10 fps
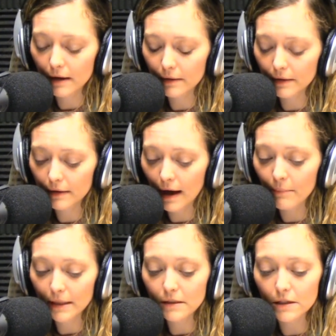
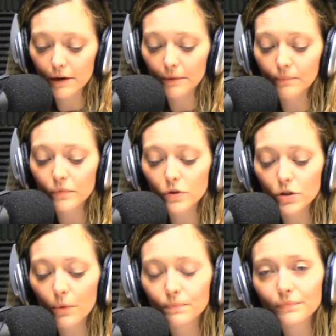comments here.
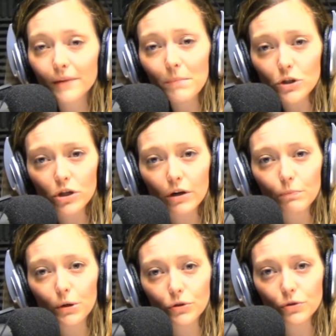So let me share a
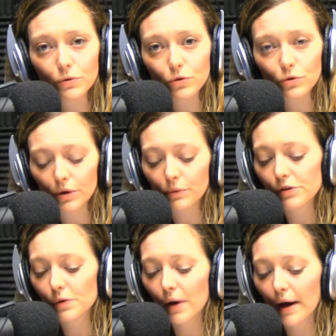personal story with
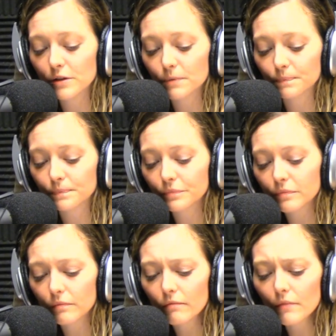you guys.
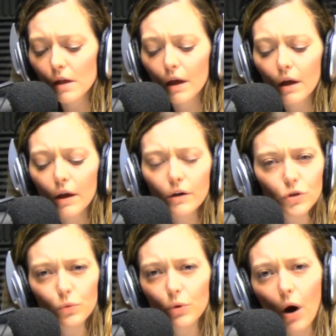
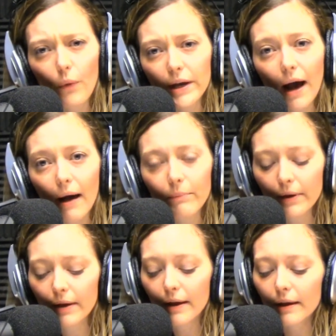So growing up,
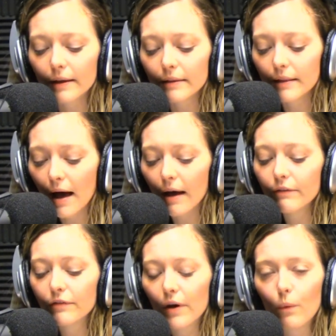
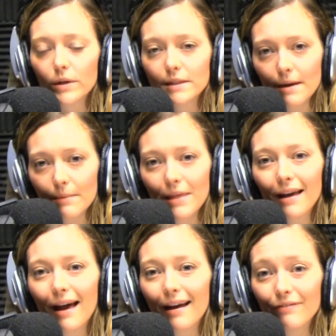love was
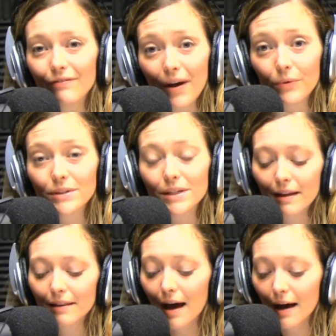something I felt a
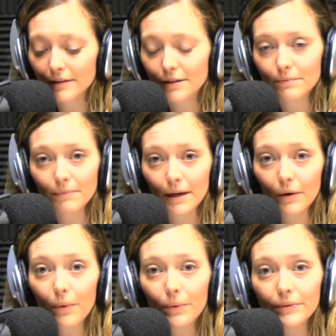lot. My
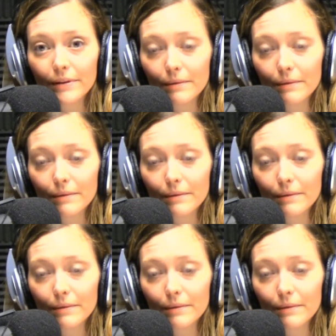own